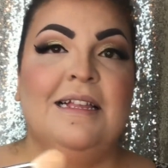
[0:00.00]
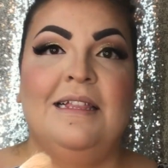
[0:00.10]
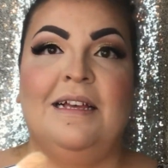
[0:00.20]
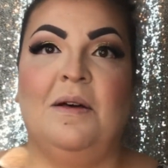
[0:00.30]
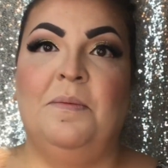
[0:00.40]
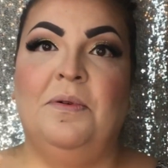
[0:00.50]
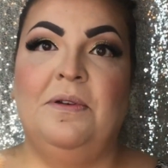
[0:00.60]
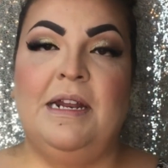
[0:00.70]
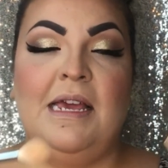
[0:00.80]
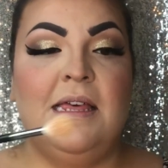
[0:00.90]
Look how
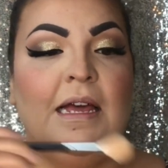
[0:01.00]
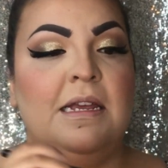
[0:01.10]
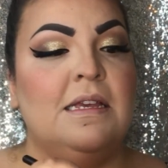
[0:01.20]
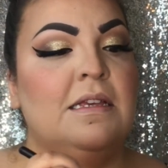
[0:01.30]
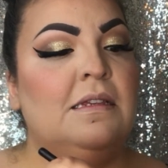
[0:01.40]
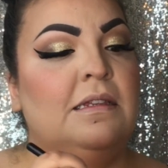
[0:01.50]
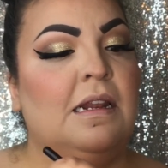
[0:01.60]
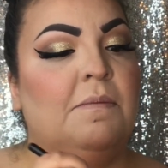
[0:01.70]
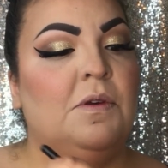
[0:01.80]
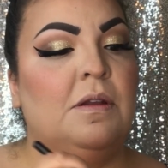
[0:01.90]
pretty that is.
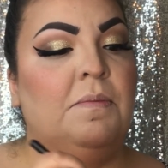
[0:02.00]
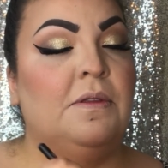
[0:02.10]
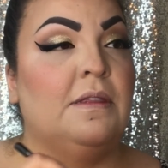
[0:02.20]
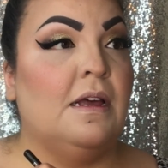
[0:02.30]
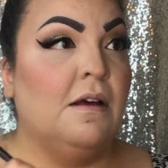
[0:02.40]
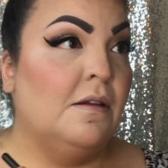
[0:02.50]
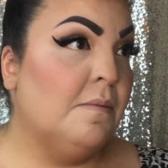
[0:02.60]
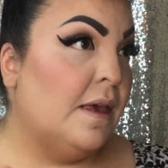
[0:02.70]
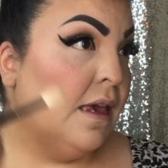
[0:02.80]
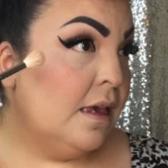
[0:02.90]
And I'm gonna put that on
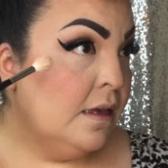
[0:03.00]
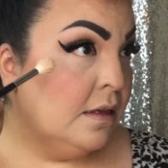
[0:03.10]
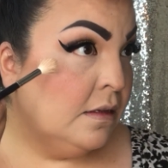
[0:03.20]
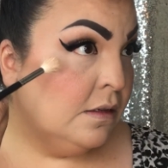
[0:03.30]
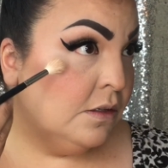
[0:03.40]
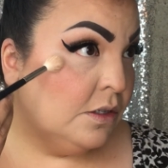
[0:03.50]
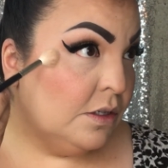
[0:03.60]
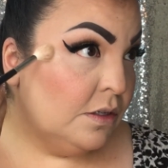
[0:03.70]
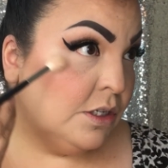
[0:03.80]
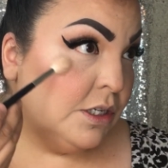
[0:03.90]
my
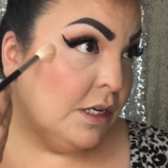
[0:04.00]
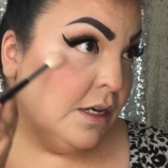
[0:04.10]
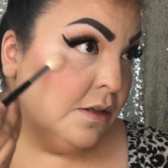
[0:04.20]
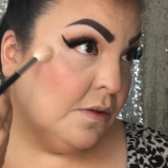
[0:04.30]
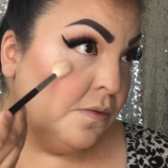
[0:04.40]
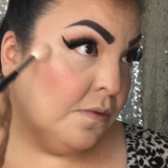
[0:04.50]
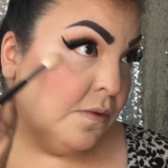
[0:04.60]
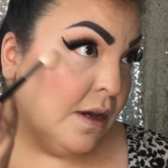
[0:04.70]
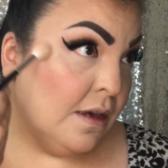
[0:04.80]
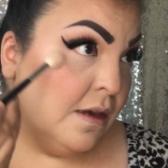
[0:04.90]
cheeks
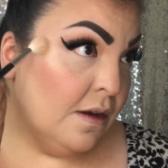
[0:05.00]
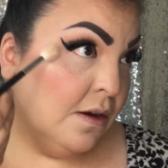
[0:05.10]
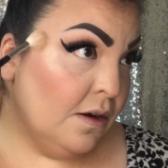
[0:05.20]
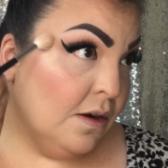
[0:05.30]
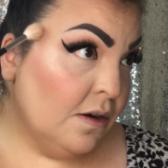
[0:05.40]
right here.